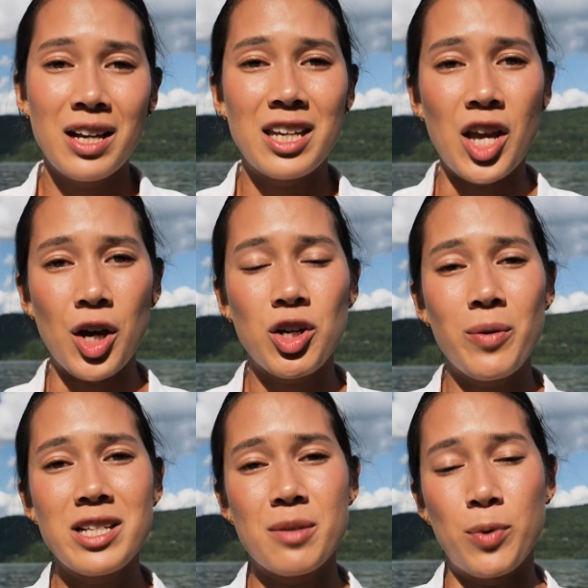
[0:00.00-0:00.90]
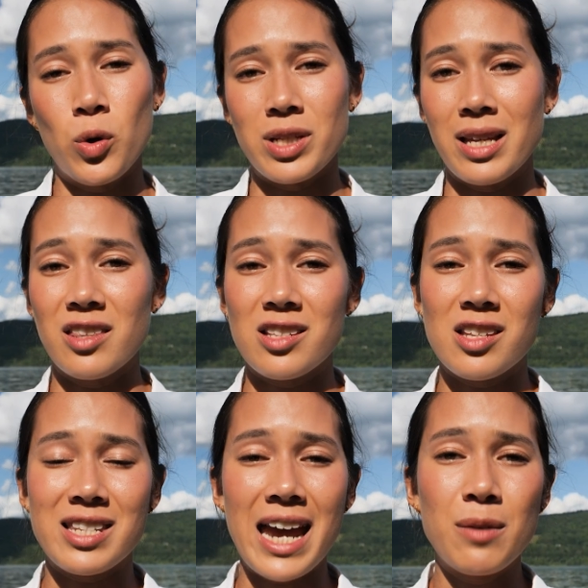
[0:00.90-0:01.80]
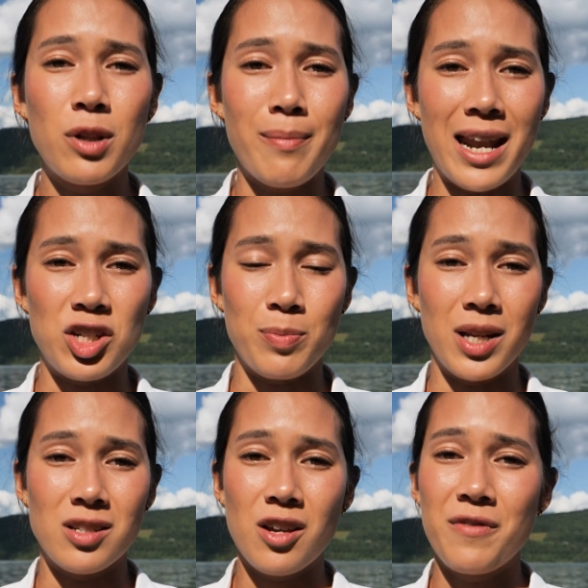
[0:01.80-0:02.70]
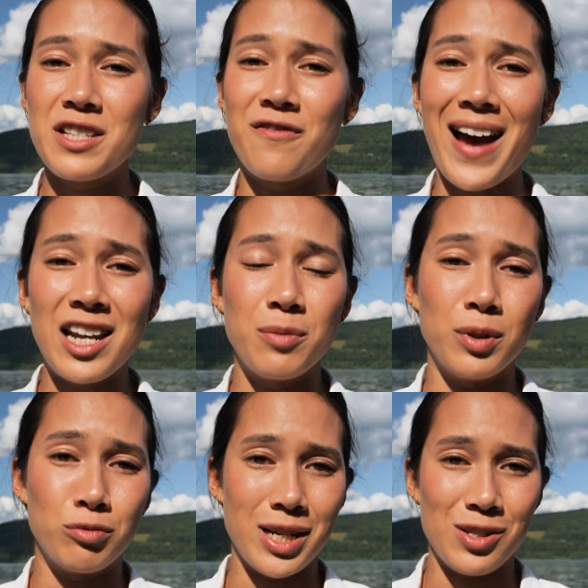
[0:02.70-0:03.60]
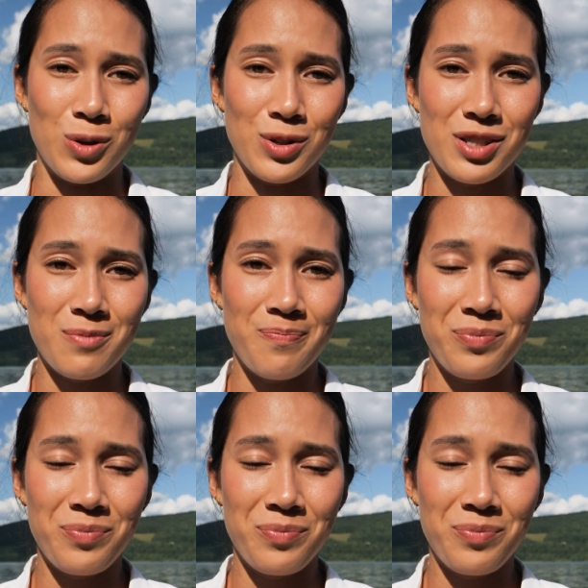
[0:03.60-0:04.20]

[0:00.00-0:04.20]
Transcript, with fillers: Kiyoko is supporting the sustainable management of this valuable resource,